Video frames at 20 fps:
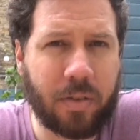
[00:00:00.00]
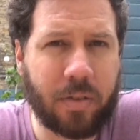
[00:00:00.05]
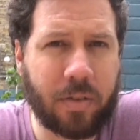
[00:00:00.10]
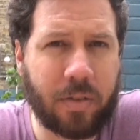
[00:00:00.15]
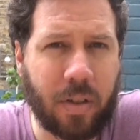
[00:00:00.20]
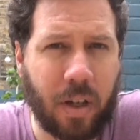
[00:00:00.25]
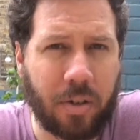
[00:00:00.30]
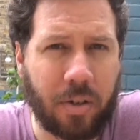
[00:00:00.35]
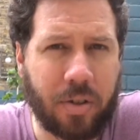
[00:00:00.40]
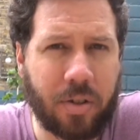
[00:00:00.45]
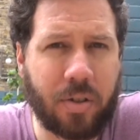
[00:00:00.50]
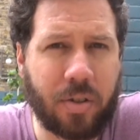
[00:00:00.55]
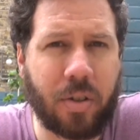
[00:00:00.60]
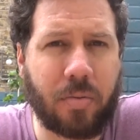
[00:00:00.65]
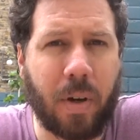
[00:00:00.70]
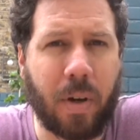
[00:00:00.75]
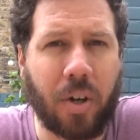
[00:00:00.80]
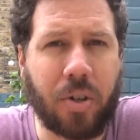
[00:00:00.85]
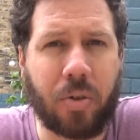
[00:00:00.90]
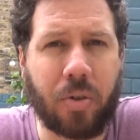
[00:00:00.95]
touched too
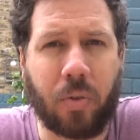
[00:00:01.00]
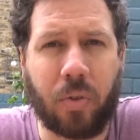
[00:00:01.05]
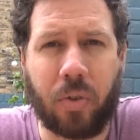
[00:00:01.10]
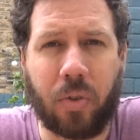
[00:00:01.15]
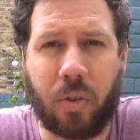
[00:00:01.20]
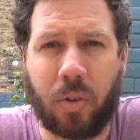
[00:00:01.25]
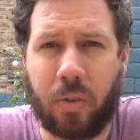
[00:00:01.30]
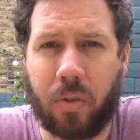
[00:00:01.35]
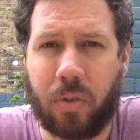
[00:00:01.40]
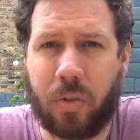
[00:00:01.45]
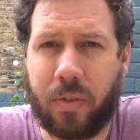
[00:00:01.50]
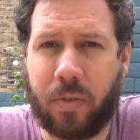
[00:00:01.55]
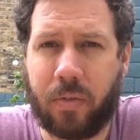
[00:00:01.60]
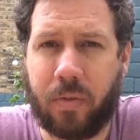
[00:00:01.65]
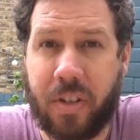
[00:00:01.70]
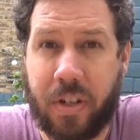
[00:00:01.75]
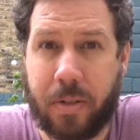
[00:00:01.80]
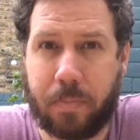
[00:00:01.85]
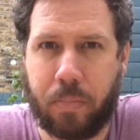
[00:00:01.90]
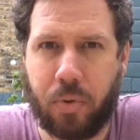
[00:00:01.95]
much on
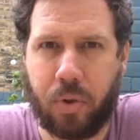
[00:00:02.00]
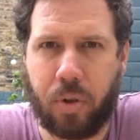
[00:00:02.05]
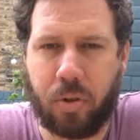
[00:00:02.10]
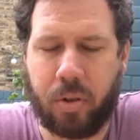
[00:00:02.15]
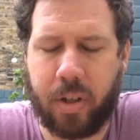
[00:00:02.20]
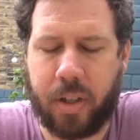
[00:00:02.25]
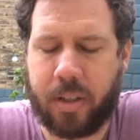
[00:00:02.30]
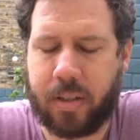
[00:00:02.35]
this brewery,